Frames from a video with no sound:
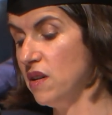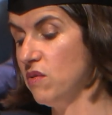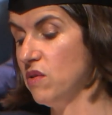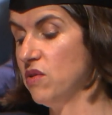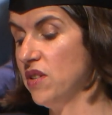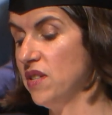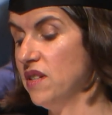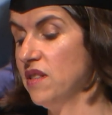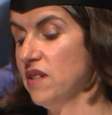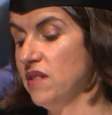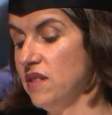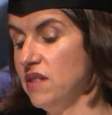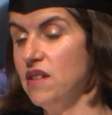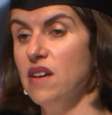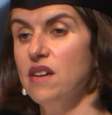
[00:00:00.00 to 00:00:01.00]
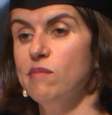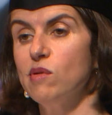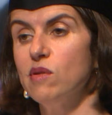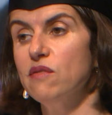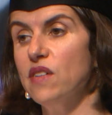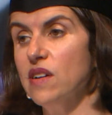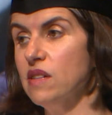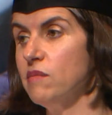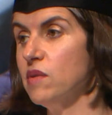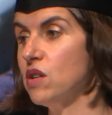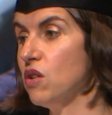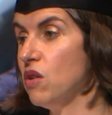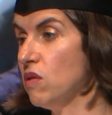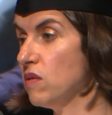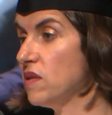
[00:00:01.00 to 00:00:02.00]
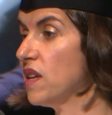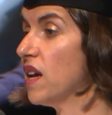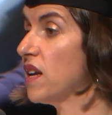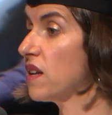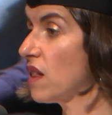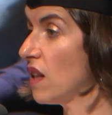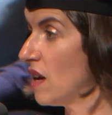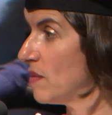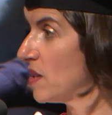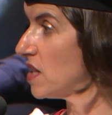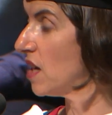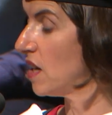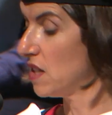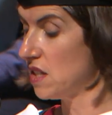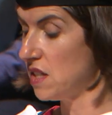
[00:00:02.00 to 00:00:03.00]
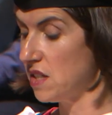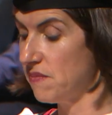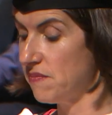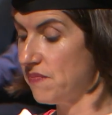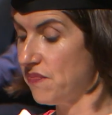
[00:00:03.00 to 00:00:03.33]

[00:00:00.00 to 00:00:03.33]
to addressing the Sustainable Development Goals and climate change.